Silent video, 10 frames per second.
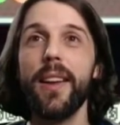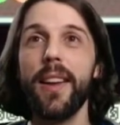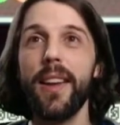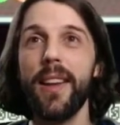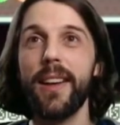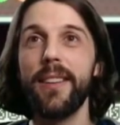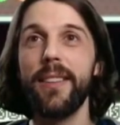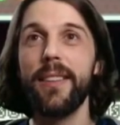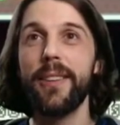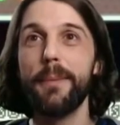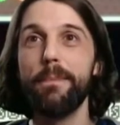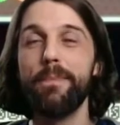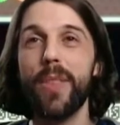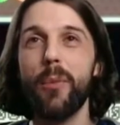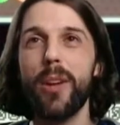And
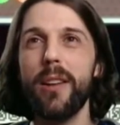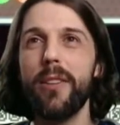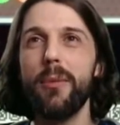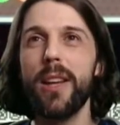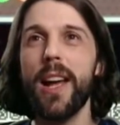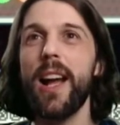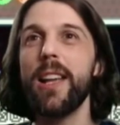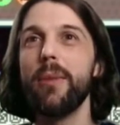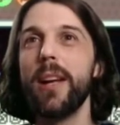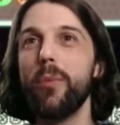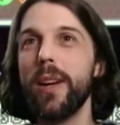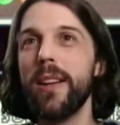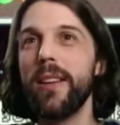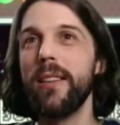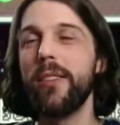what else did we get? Ah yeah, we get
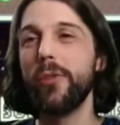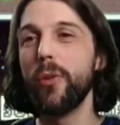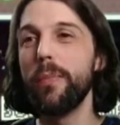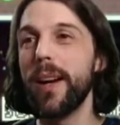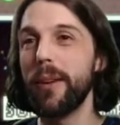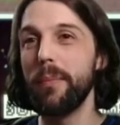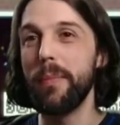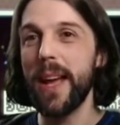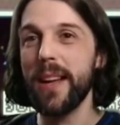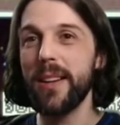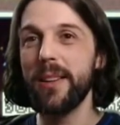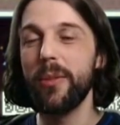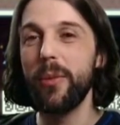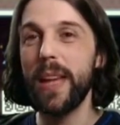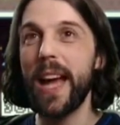1 drone part back.
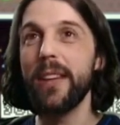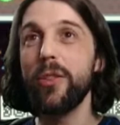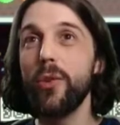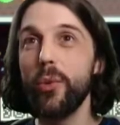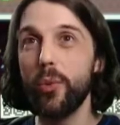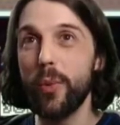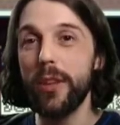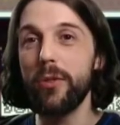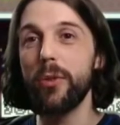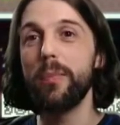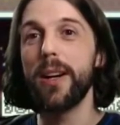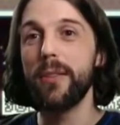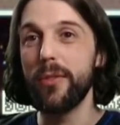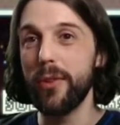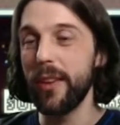We had to use 1 drone
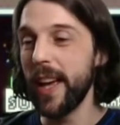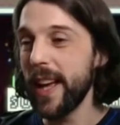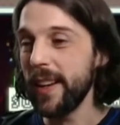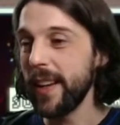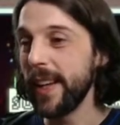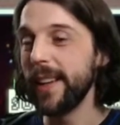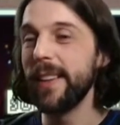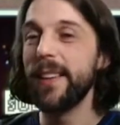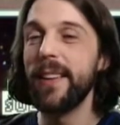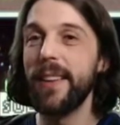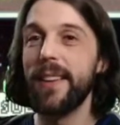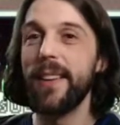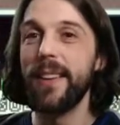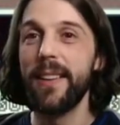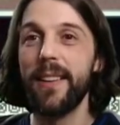part for the hacking.
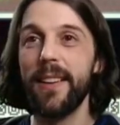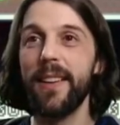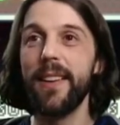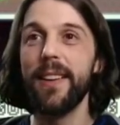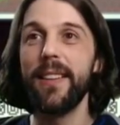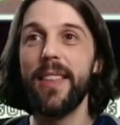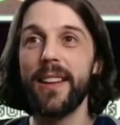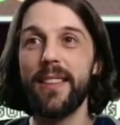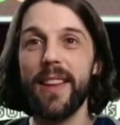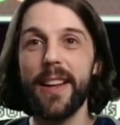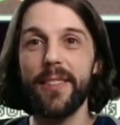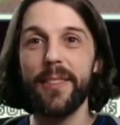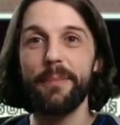And that's that.